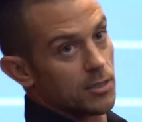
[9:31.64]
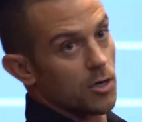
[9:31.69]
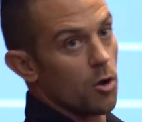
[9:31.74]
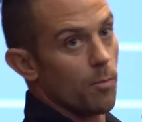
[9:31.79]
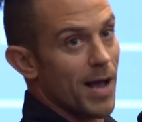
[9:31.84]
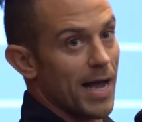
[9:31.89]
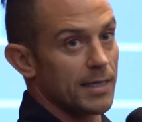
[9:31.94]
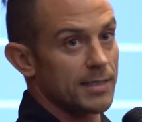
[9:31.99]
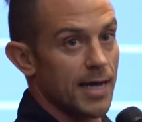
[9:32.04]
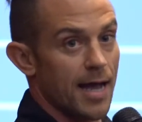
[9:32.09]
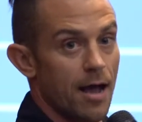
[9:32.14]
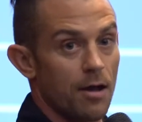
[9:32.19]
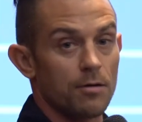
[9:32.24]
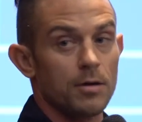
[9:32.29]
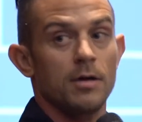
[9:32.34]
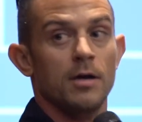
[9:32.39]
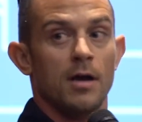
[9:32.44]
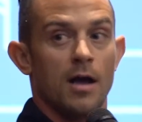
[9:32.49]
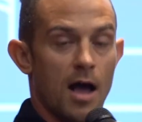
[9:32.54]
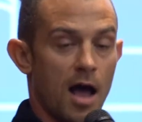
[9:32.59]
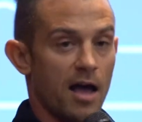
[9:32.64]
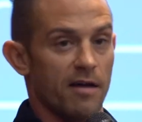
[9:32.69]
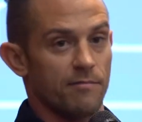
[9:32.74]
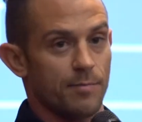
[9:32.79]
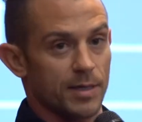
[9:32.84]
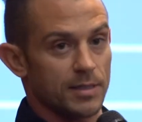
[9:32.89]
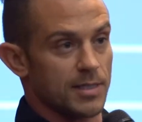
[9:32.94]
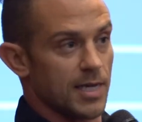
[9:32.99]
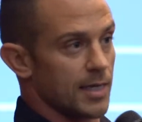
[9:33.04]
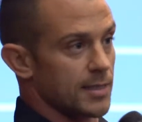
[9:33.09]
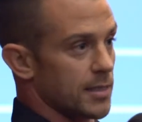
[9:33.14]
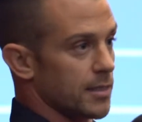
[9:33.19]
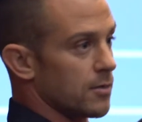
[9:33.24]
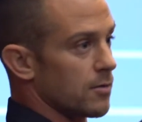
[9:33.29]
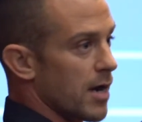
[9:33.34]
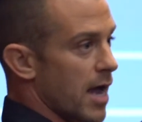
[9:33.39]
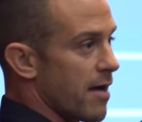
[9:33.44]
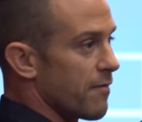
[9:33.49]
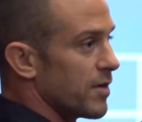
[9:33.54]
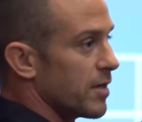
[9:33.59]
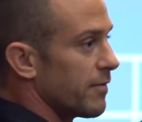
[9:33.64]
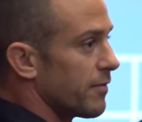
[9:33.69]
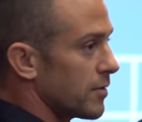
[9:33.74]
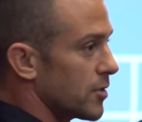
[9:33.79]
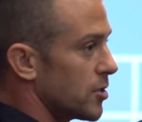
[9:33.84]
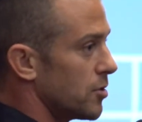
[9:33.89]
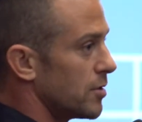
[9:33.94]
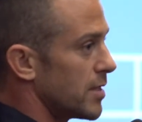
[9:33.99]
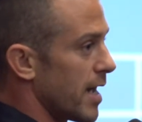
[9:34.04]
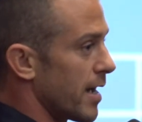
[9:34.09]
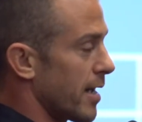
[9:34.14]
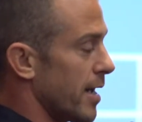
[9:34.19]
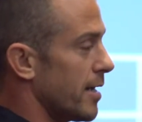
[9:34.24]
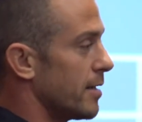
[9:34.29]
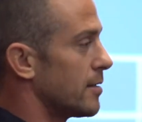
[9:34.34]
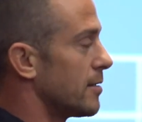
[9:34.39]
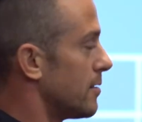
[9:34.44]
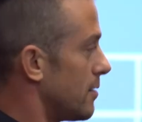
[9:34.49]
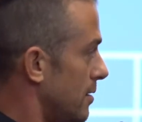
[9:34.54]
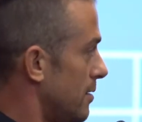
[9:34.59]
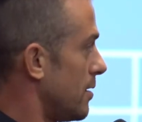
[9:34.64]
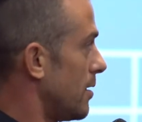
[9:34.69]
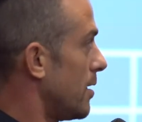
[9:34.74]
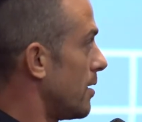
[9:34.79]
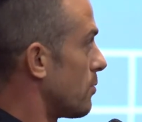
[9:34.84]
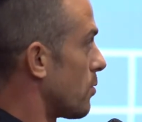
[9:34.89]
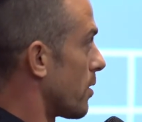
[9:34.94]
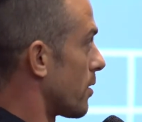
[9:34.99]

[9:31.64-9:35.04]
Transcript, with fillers: it go back down. I've been testing gravity for 2 decades. It